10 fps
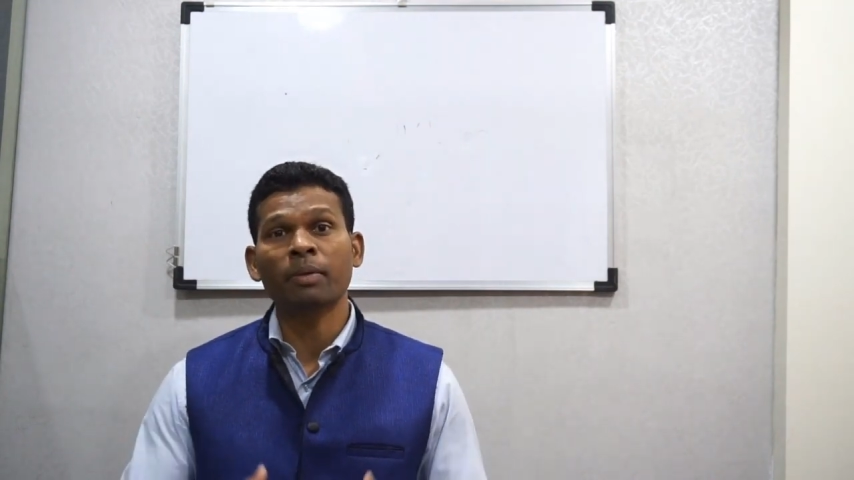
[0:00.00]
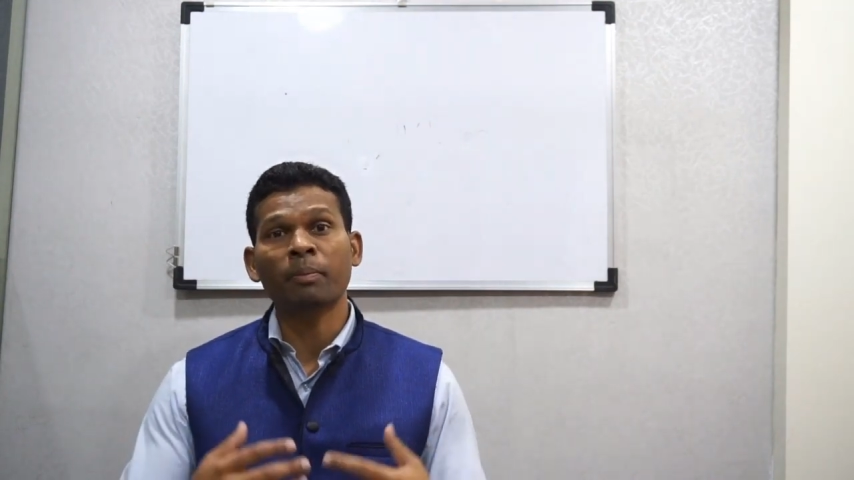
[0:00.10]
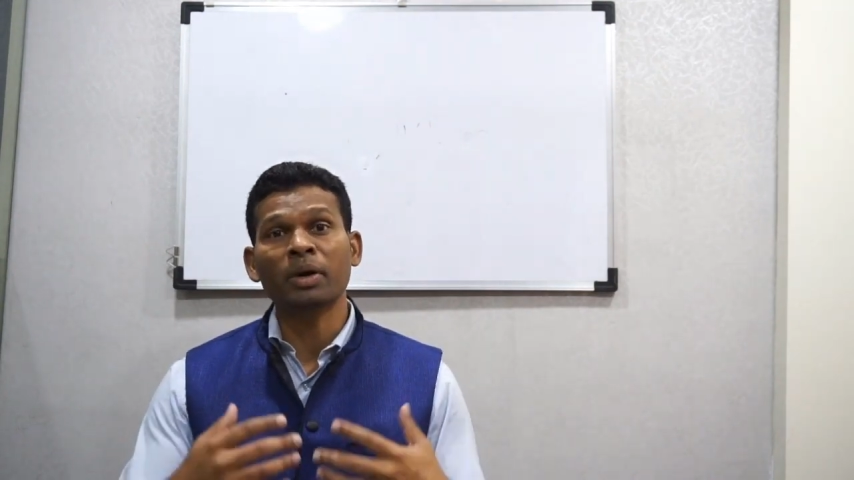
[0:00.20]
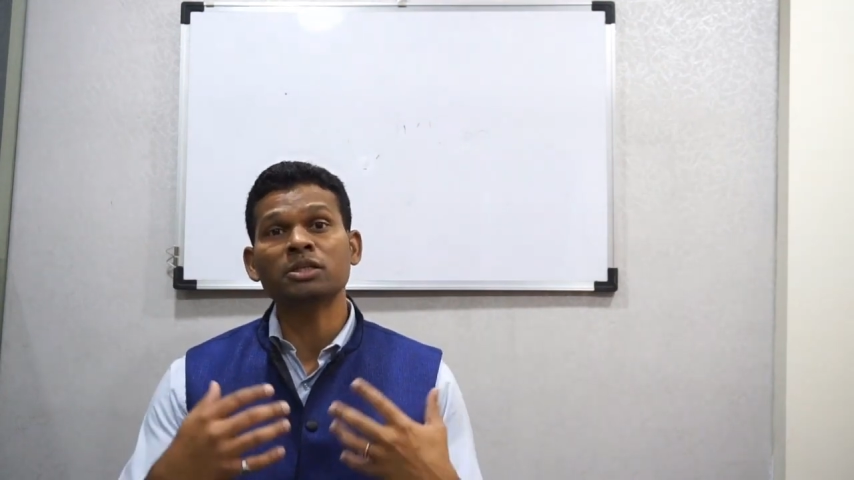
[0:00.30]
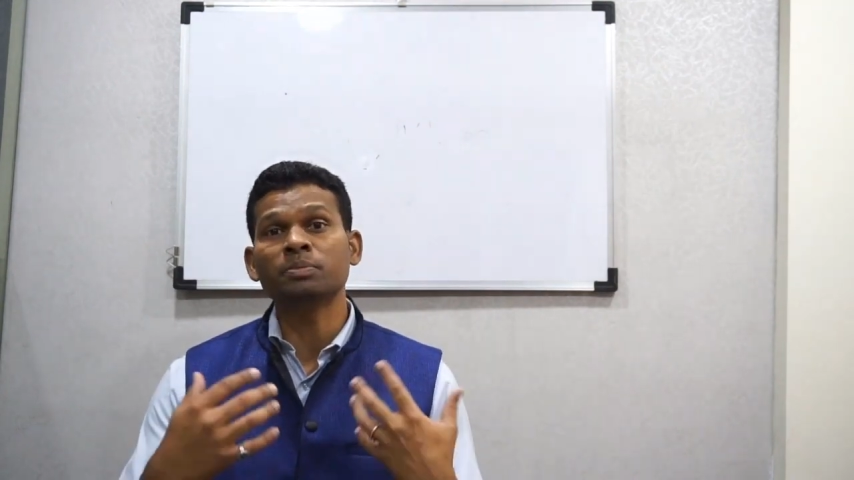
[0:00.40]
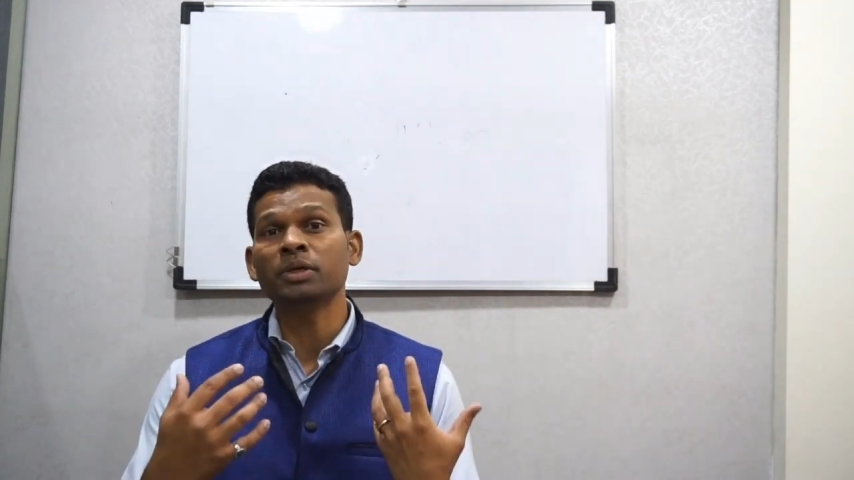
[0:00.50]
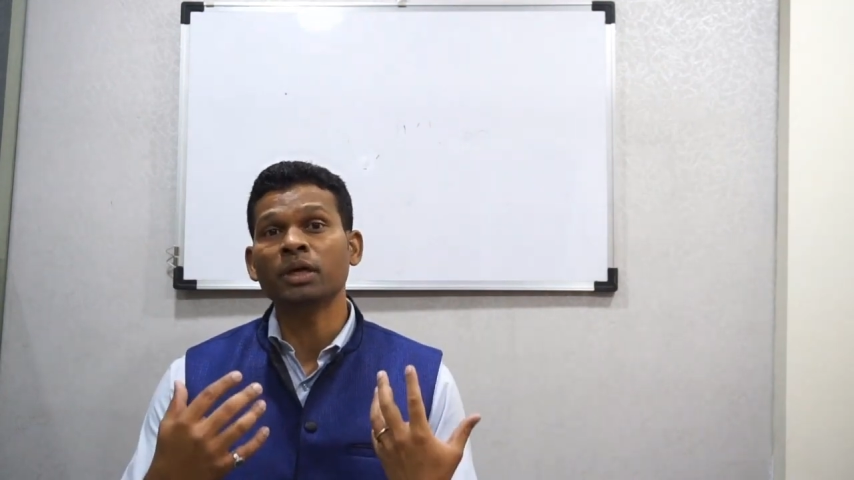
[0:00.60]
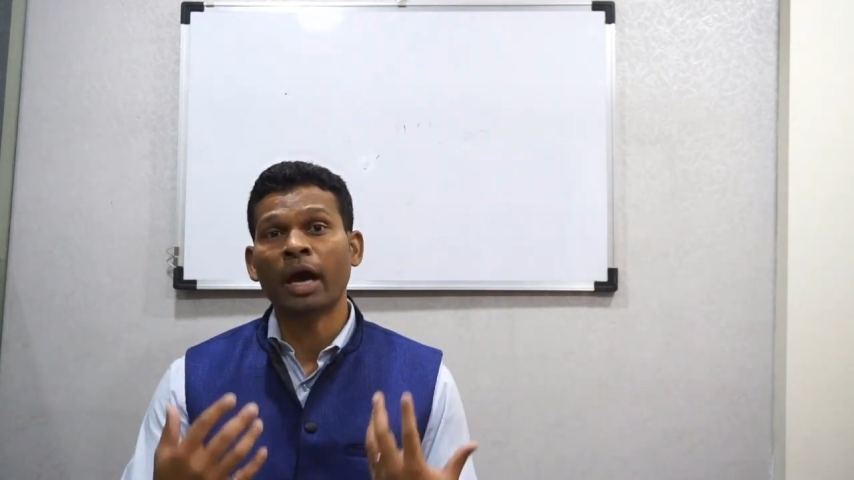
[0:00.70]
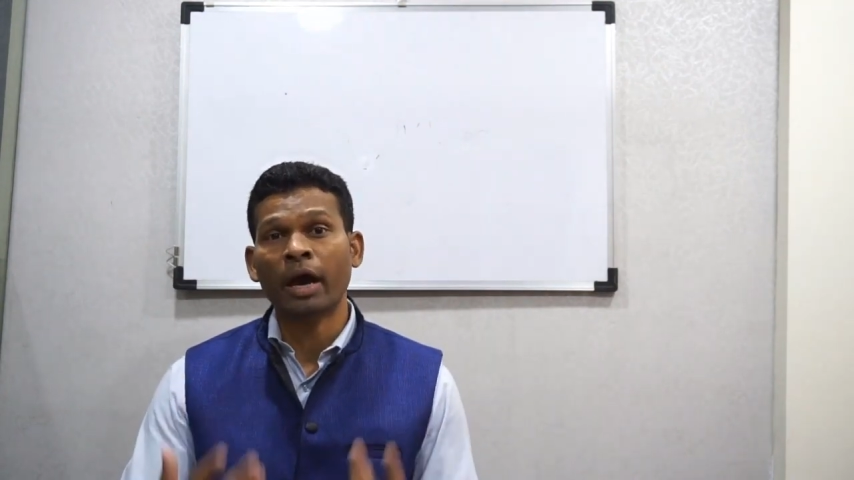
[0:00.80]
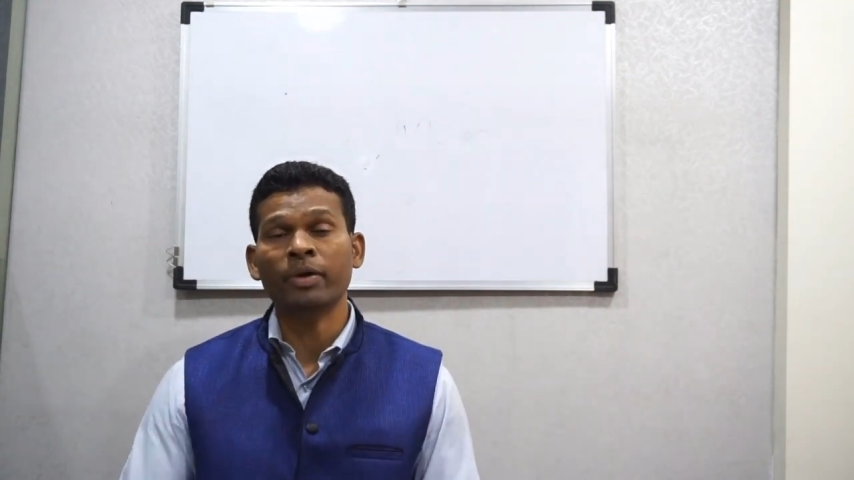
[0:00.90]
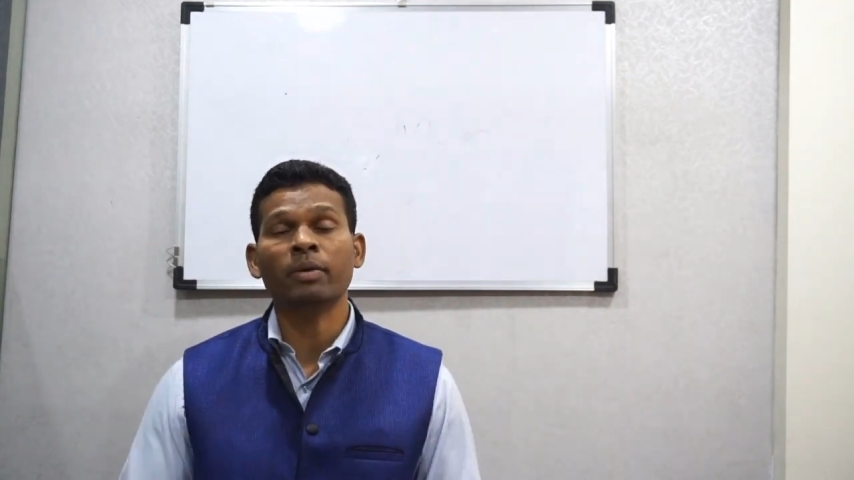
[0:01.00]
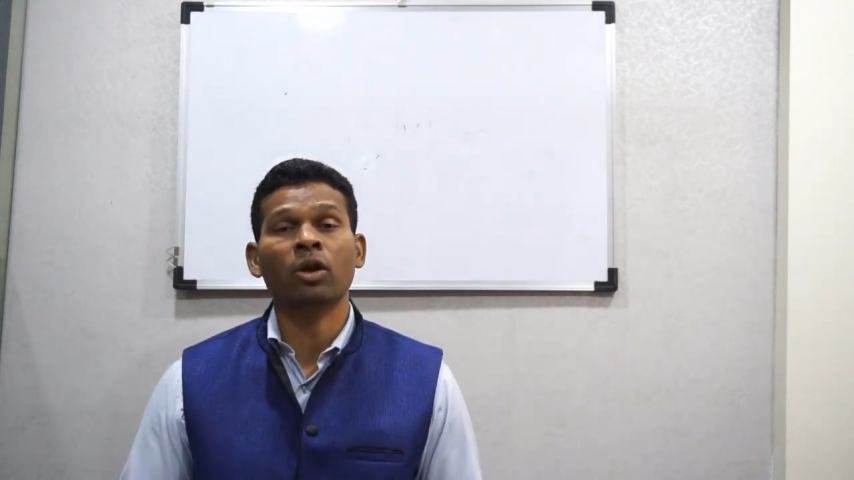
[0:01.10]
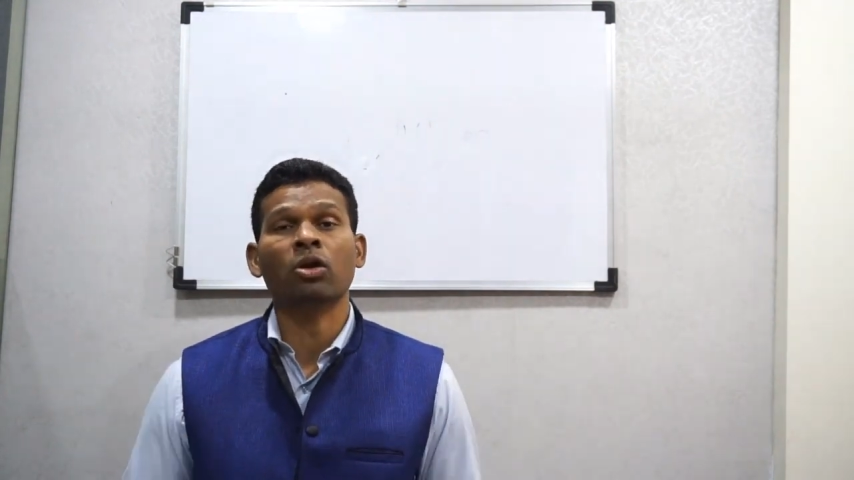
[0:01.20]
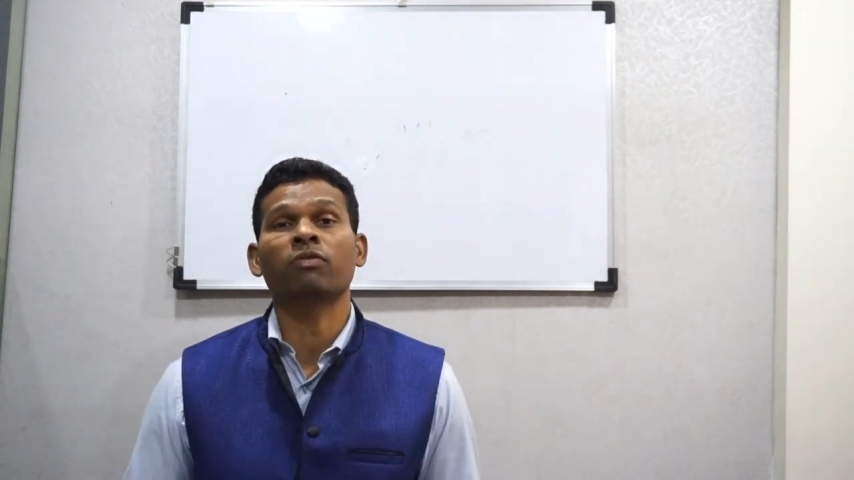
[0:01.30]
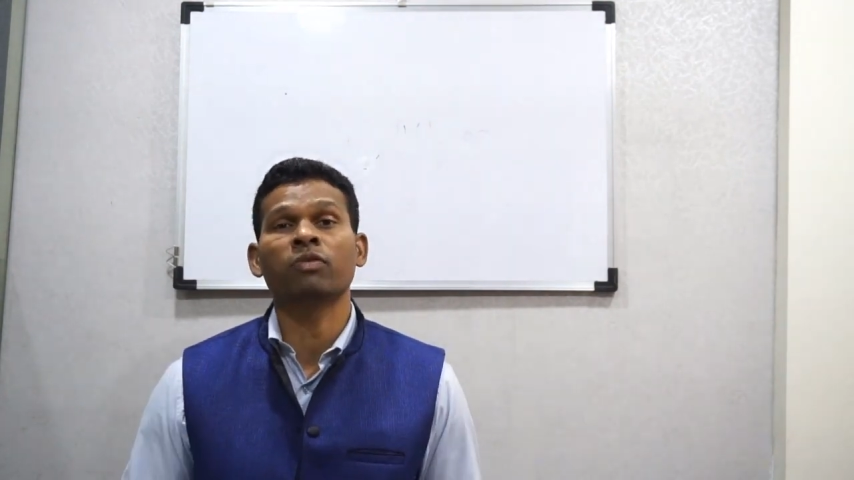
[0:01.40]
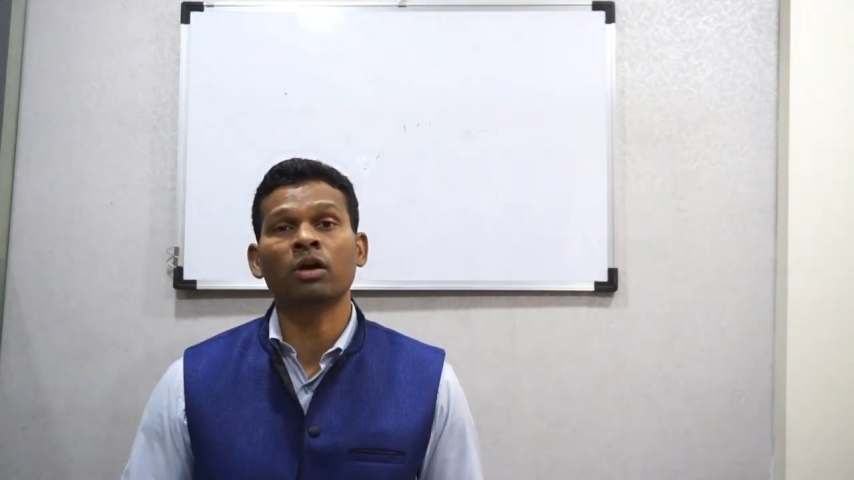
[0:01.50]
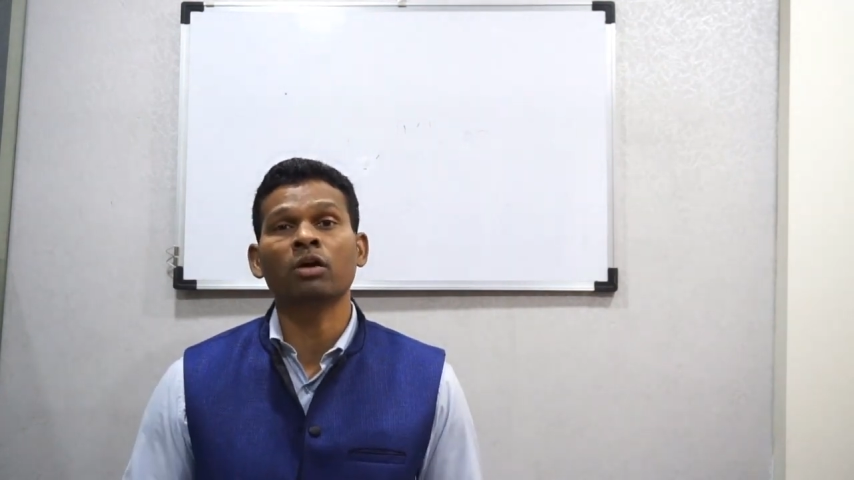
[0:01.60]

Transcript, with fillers: and there must be having a